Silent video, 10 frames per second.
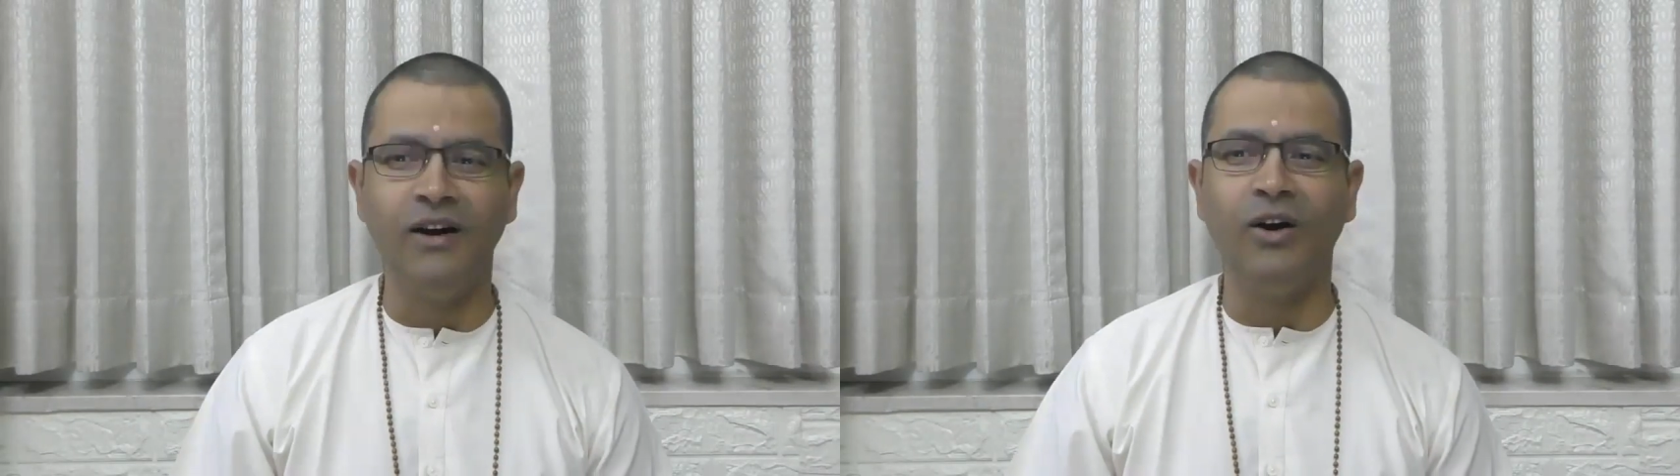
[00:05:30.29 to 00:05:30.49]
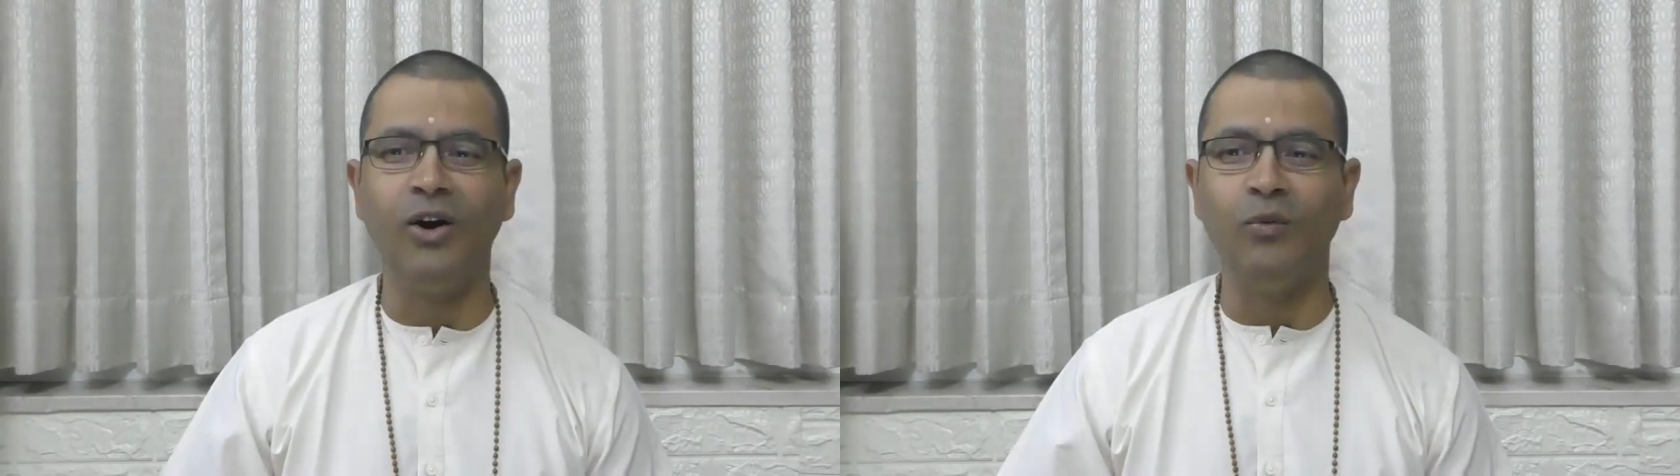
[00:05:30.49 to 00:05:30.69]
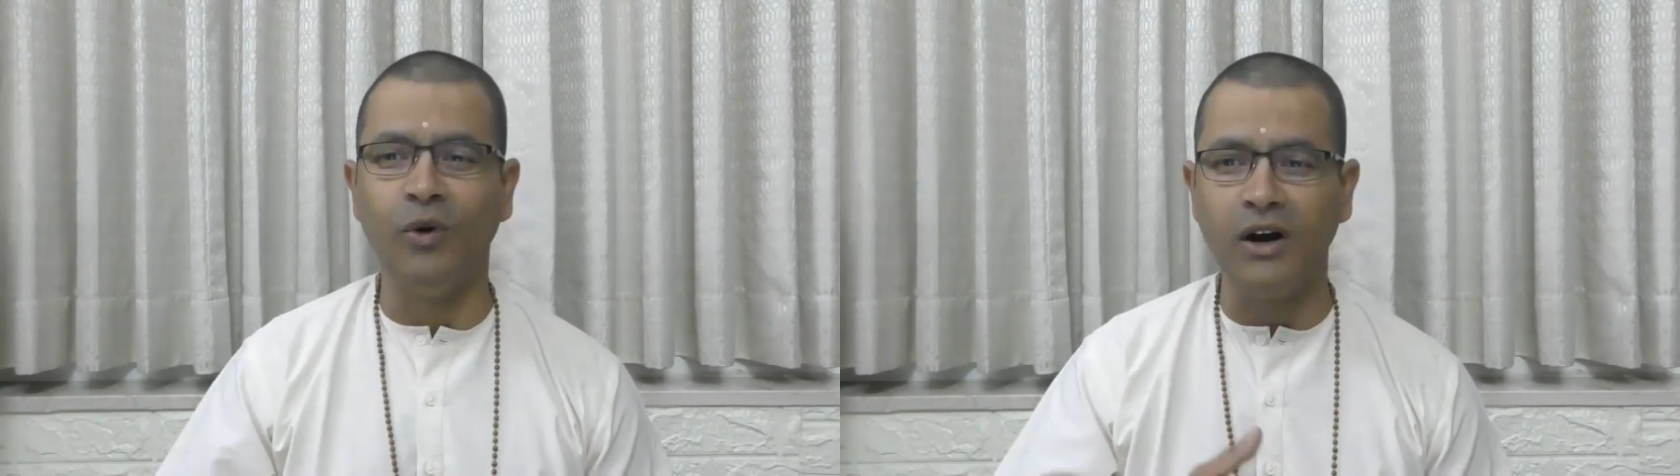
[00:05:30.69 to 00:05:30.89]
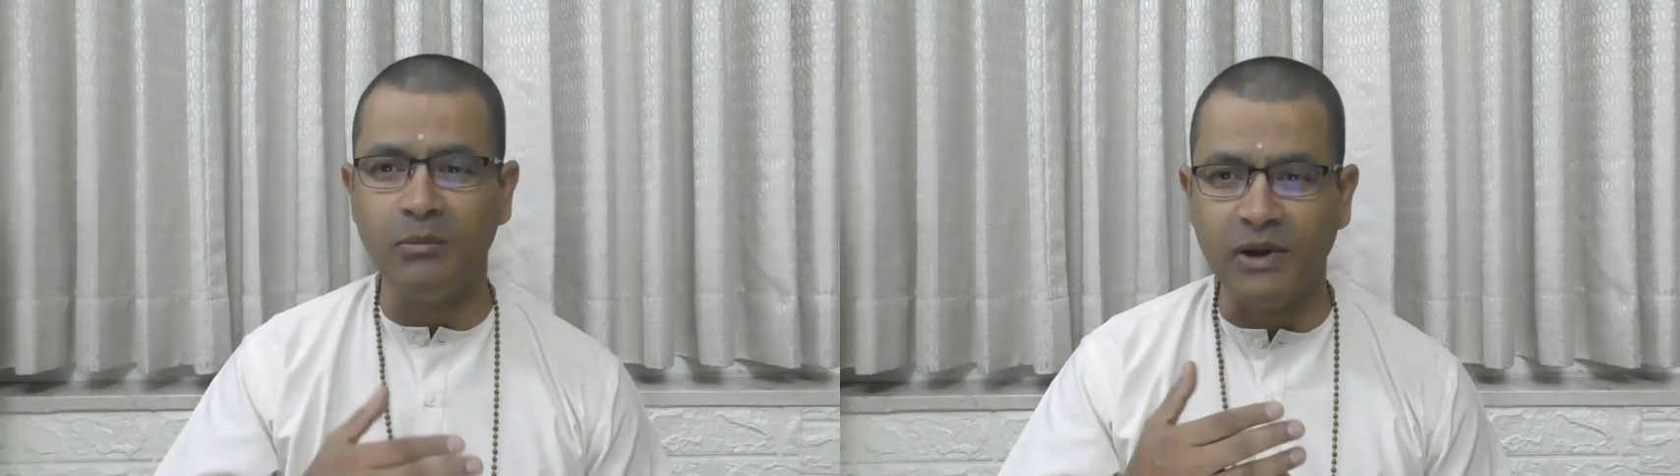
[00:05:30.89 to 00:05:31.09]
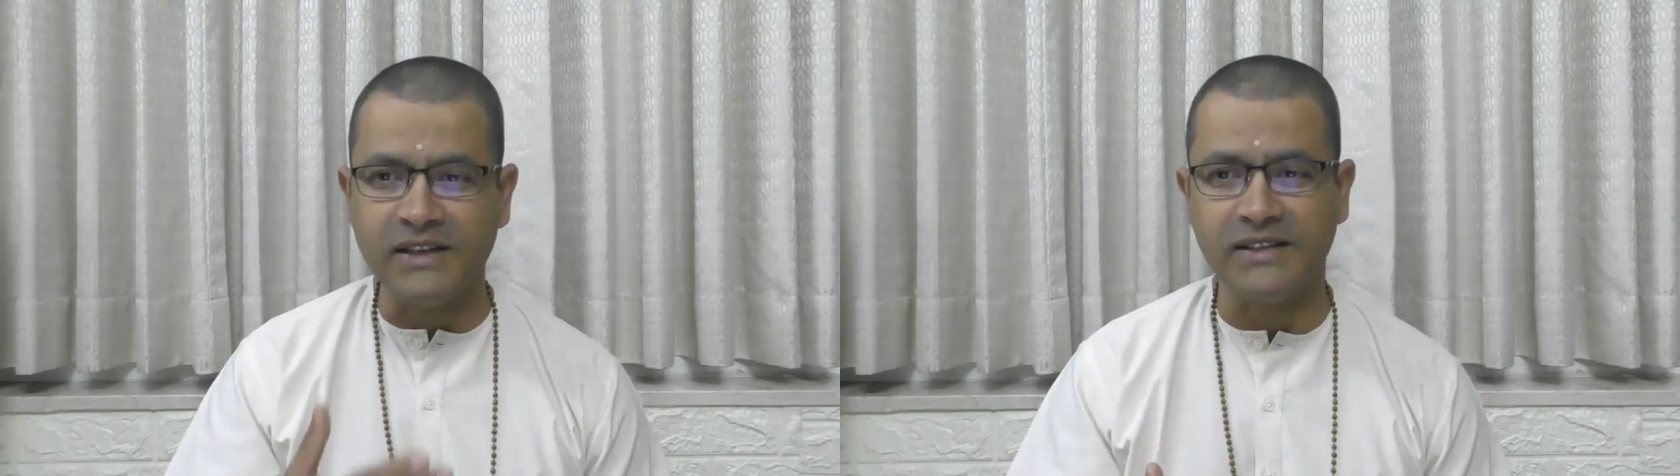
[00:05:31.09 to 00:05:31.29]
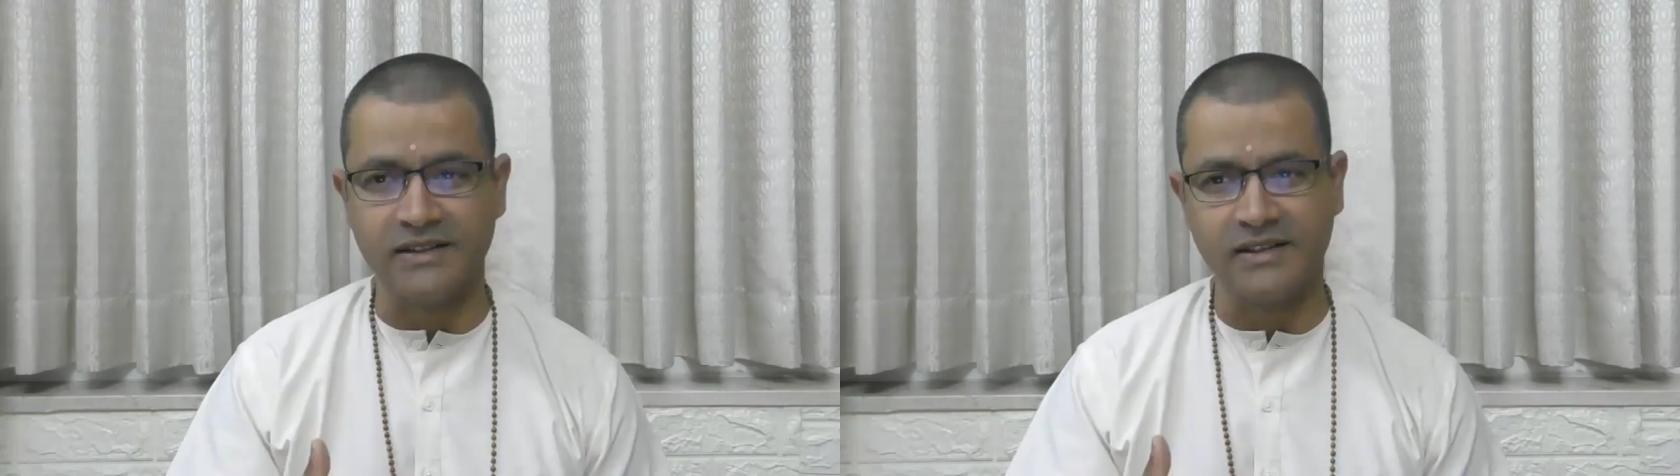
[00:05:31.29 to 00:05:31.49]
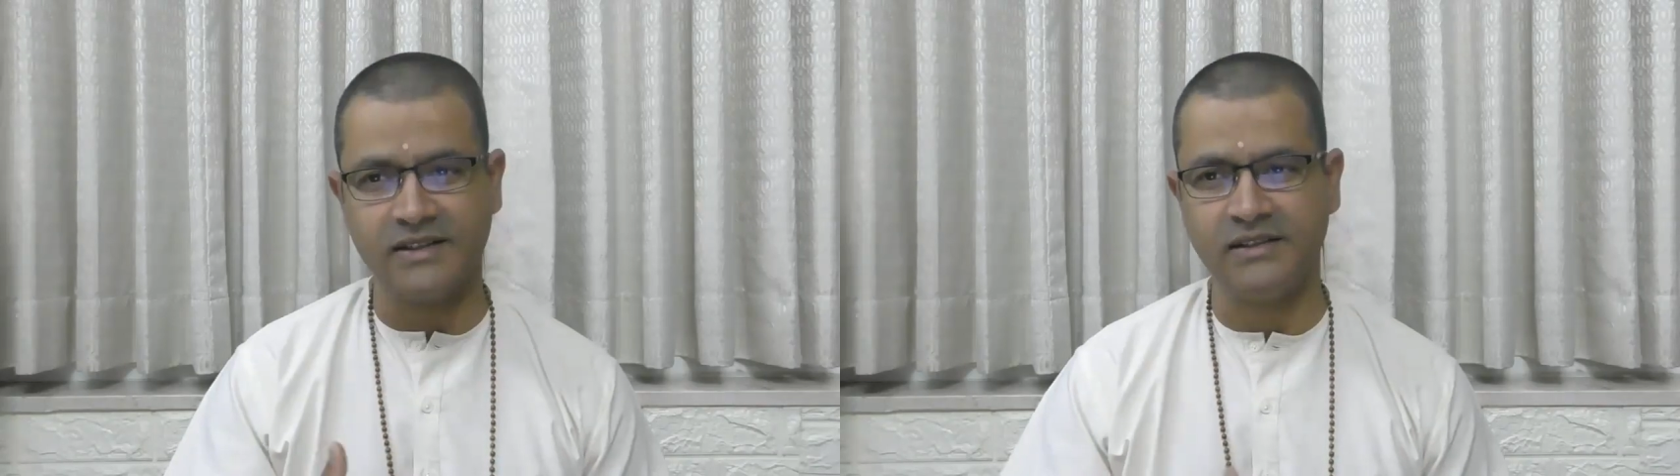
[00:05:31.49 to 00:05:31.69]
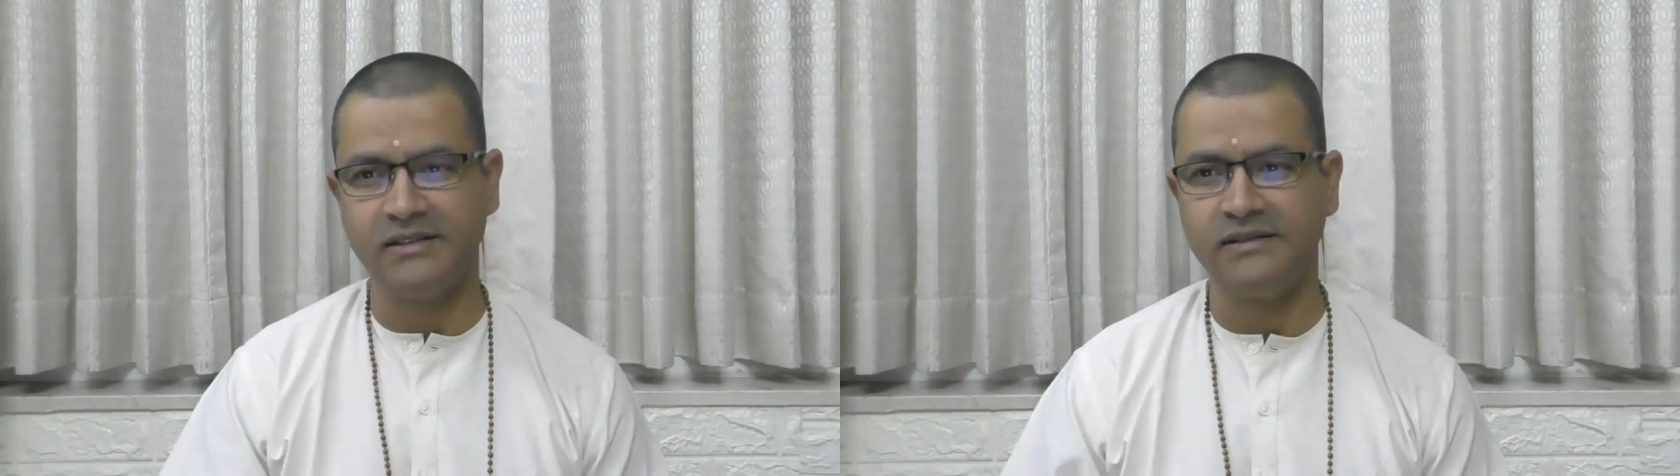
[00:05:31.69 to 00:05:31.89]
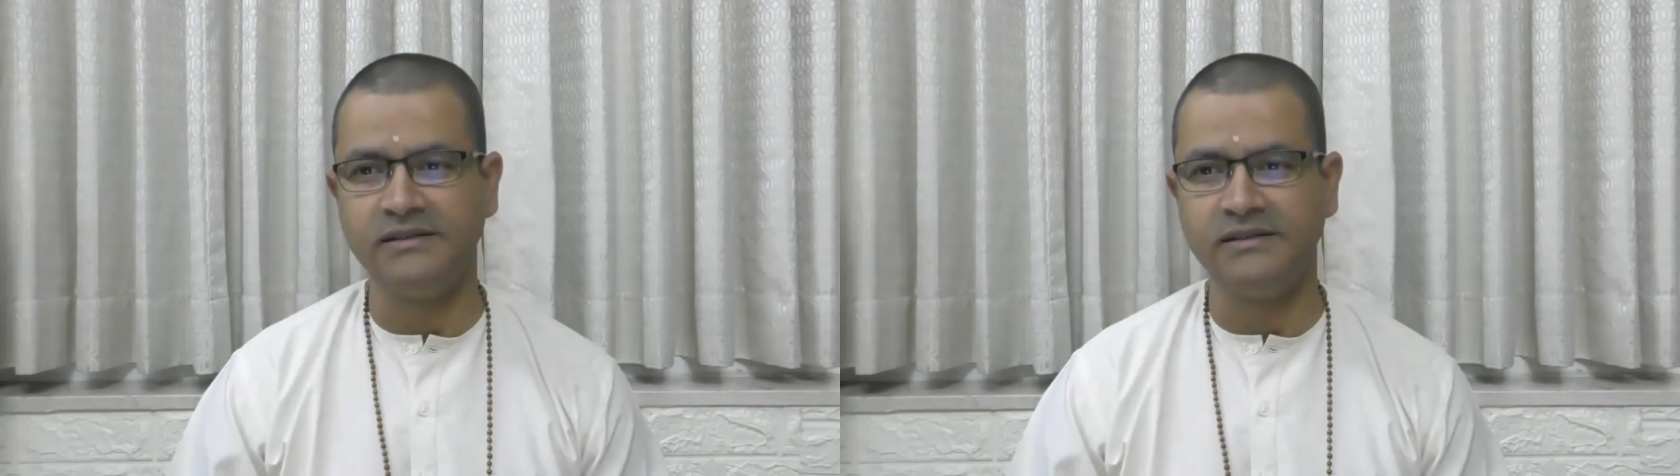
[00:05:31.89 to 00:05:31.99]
on what basis?